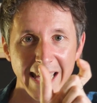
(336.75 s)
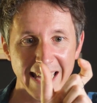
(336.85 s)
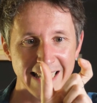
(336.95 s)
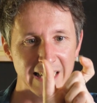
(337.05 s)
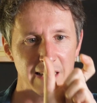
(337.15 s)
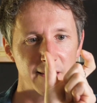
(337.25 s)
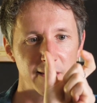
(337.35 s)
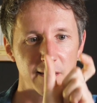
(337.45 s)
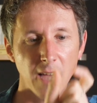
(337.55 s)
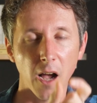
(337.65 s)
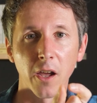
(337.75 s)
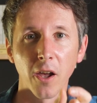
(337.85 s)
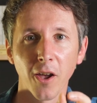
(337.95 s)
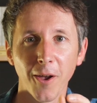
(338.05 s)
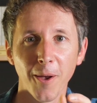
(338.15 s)
is
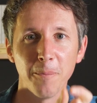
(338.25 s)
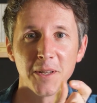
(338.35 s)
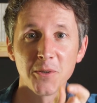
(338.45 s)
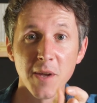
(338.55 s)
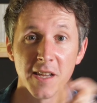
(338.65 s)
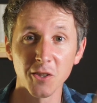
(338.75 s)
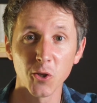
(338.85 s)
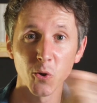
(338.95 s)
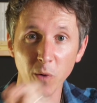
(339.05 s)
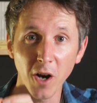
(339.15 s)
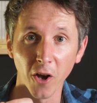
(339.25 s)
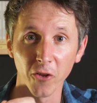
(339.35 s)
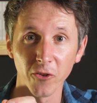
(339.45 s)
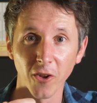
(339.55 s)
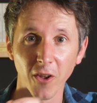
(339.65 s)
stuck between two
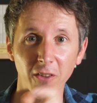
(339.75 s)
words.